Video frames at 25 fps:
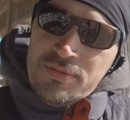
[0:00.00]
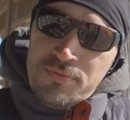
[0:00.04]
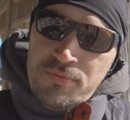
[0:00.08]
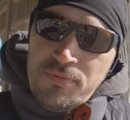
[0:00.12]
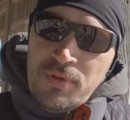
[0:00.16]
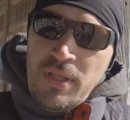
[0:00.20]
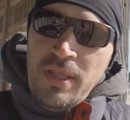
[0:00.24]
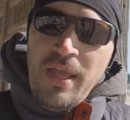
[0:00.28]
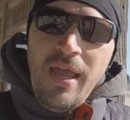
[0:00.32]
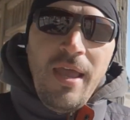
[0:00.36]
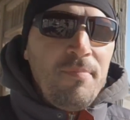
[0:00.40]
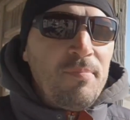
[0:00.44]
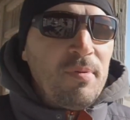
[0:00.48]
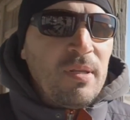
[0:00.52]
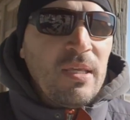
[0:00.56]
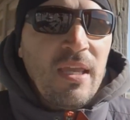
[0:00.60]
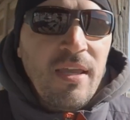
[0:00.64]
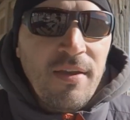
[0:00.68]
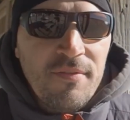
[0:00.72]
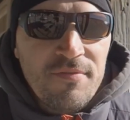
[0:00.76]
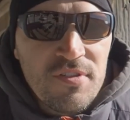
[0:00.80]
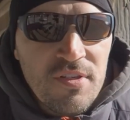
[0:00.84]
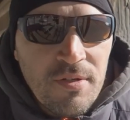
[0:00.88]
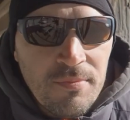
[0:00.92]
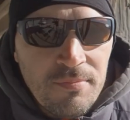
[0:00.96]
Real happy to
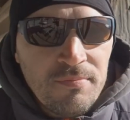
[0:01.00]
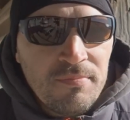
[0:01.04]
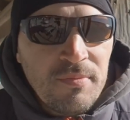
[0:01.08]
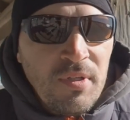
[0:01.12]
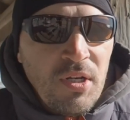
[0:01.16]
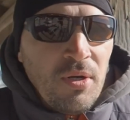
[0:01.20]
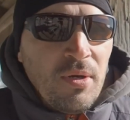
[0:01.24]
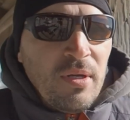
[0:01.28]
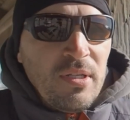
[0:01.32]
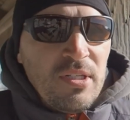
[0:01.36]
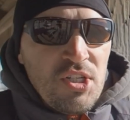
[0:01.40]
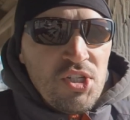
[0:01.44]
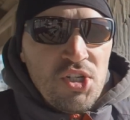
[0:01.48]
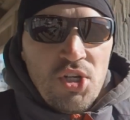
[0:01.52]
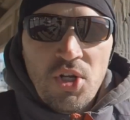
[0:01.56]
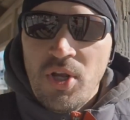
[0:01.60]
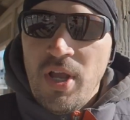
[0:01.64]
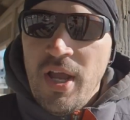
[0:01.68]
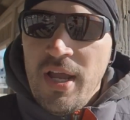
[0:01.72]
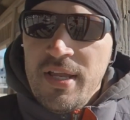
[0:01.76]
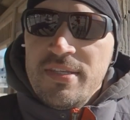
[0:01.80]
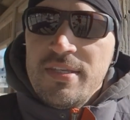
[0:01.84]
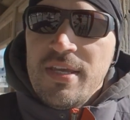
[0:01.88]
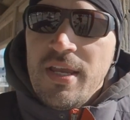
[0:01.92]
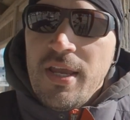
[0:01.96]
have some, you know, additional
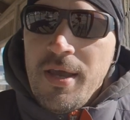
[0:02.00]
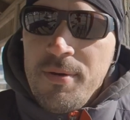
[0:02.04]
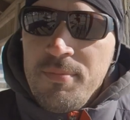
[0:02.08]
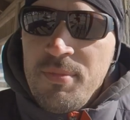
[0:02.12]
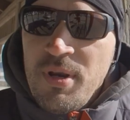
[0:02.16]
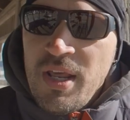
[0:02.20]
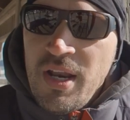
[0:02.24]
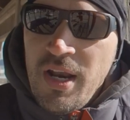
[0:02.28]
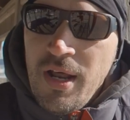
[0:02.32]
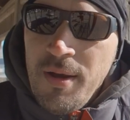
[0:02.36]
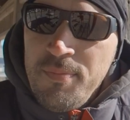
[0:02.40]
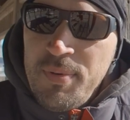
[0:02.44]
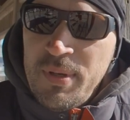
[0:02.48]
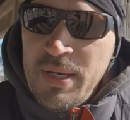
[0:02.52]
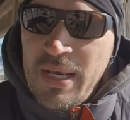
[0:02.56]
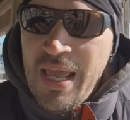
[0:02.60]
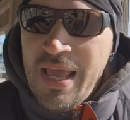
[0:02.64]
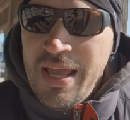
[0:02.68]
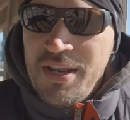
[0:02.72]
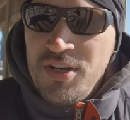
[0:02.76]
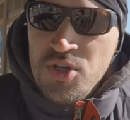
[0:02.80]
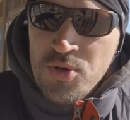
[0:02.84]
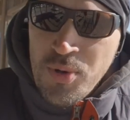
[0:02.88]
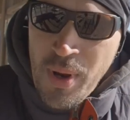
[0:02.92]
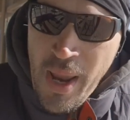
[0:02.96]
content coming in up in
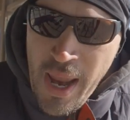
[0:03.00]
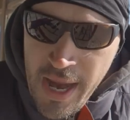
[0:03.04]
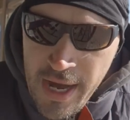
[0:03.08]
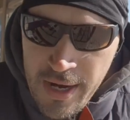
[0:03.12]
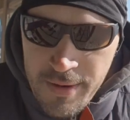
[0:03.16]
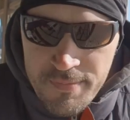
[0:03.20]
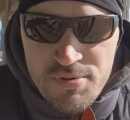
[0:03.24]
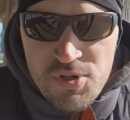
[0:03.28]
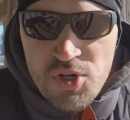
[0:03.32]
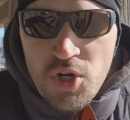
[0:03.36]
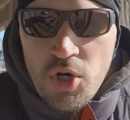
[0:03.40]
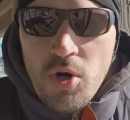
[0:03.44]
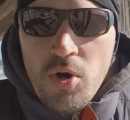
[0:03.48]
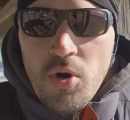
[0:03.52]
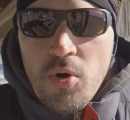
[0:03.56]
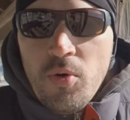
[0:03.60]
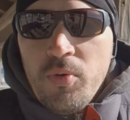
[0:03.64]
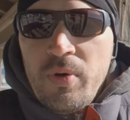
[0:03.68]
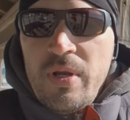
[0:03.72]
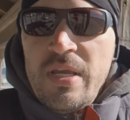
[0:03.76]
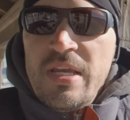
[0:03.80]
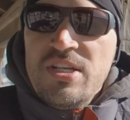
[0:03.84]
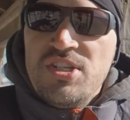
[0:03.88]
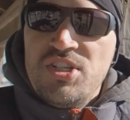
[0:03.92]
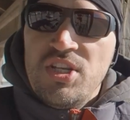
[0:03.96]
that New Hampshire
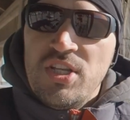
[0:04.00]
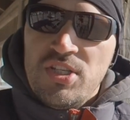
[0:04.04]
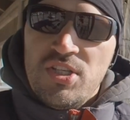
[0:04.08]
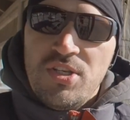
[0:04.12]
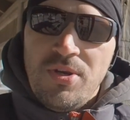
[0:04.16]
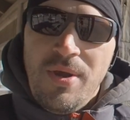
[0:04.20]
region.